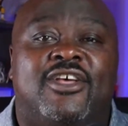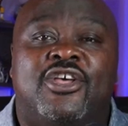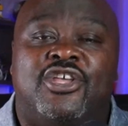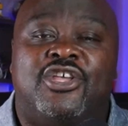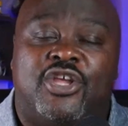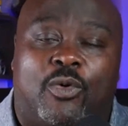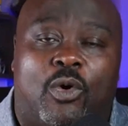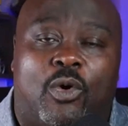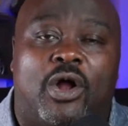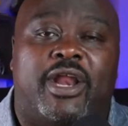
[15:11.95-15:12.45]

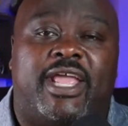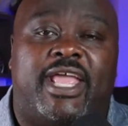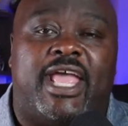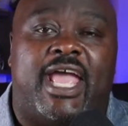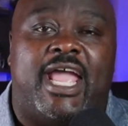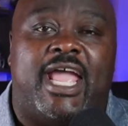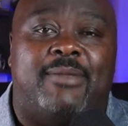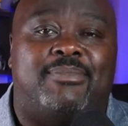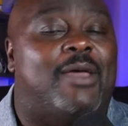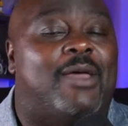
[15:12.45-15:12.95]
You won a
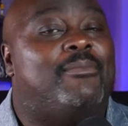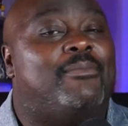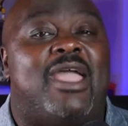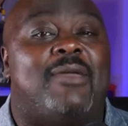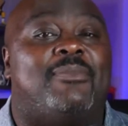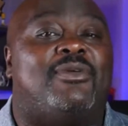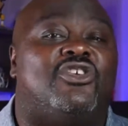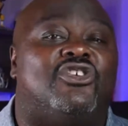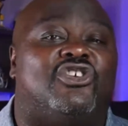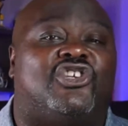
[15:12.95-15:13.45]
game that
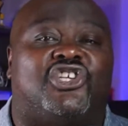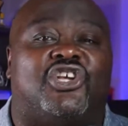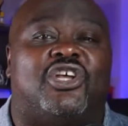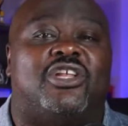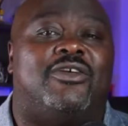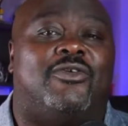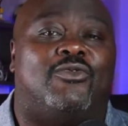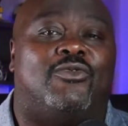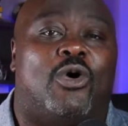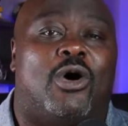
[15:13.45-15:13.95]
maybe you shouldn't
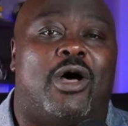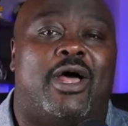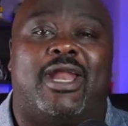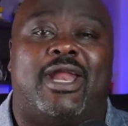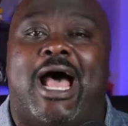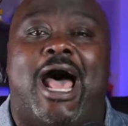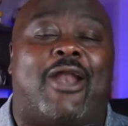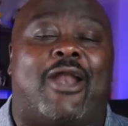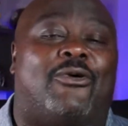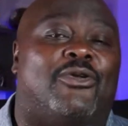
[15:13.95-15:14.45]
have won.
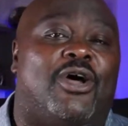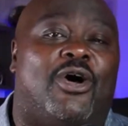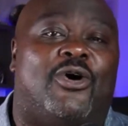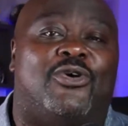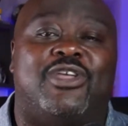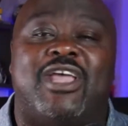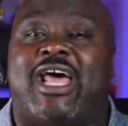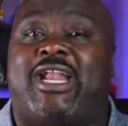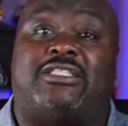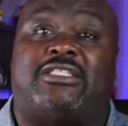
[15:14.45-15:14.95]
I don't know.
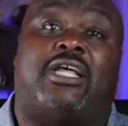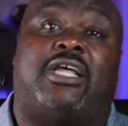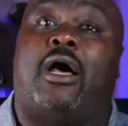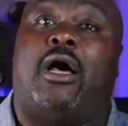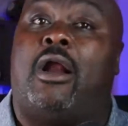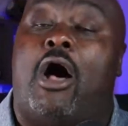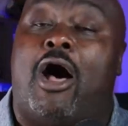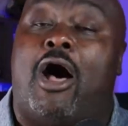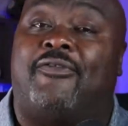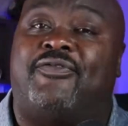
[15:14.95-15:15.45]
You had a ton
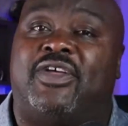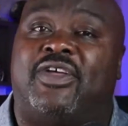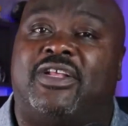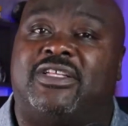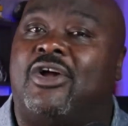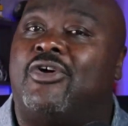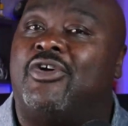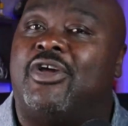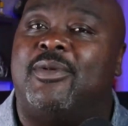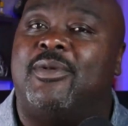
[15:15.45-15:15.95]
of offense.
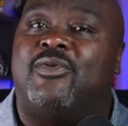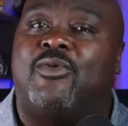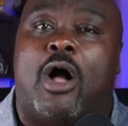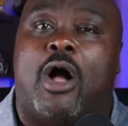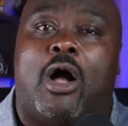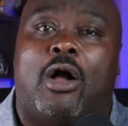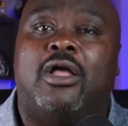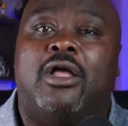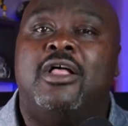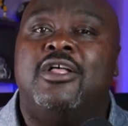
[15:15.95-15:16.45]
Don't get me wrong.